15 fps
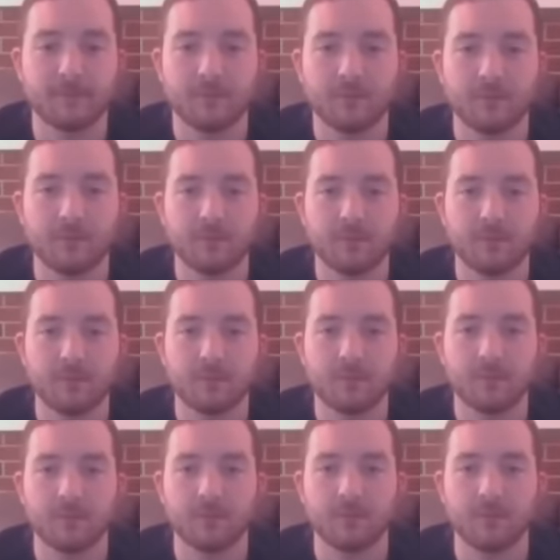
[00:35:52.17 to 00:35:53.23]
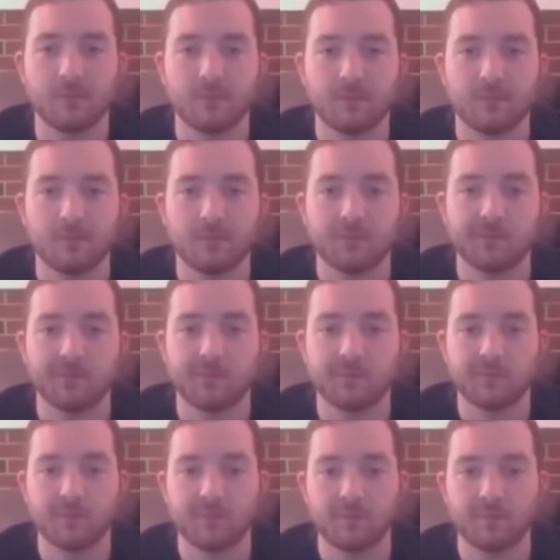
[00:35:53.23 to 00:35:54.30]

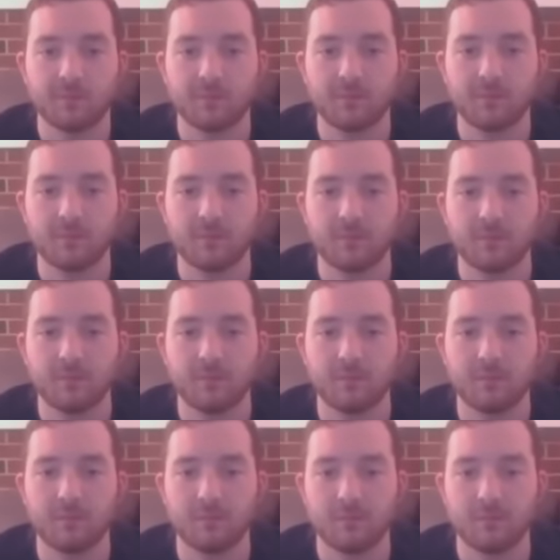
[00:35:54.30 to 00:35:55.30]
The person shown says nothing.